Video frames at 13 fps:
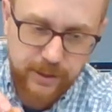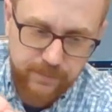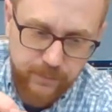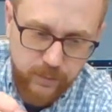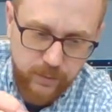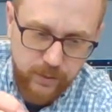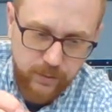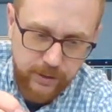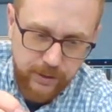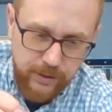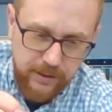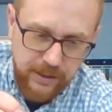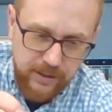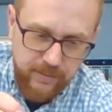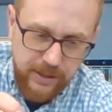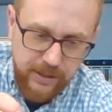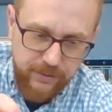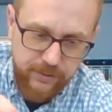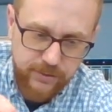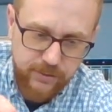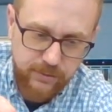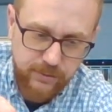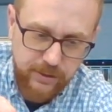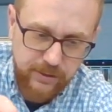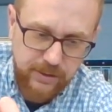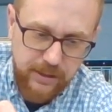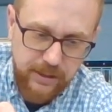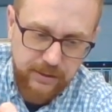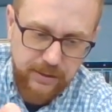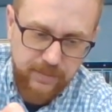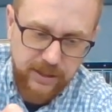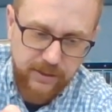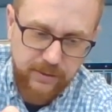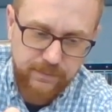We don't want to take them out. There's no need to take them out.